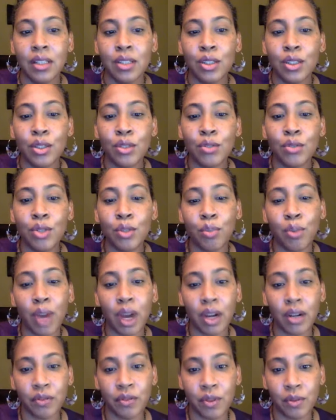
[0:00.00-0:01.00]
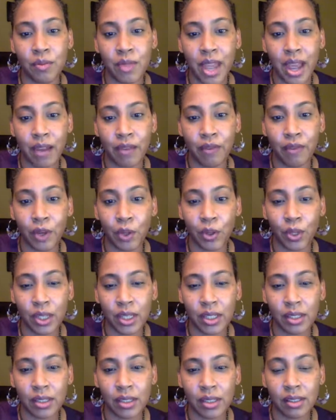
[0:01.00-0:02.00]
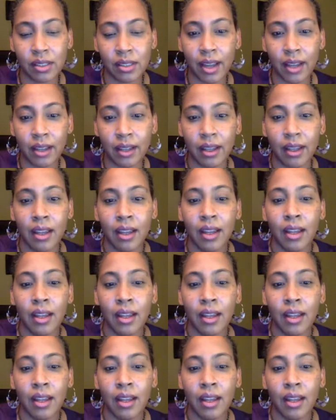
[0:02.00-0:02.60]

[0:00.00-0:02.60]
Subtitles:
to depart from that focus. Like